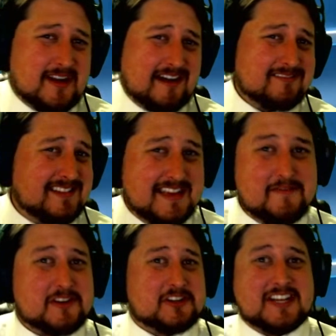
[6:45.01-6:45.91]
I'll give
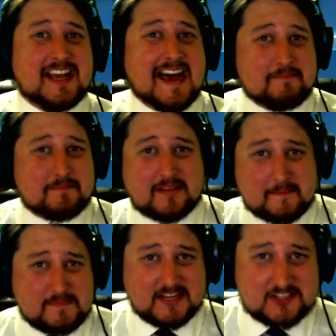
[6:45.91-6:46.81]
it a shot. But the
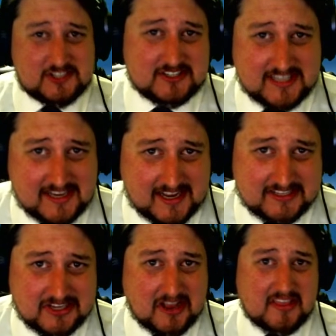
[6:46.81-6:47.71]
pictures that I
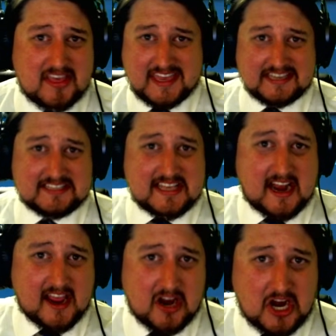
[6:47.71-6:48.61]
saw, the things that
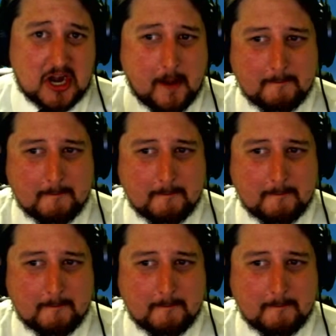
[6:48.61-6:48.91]
I heard,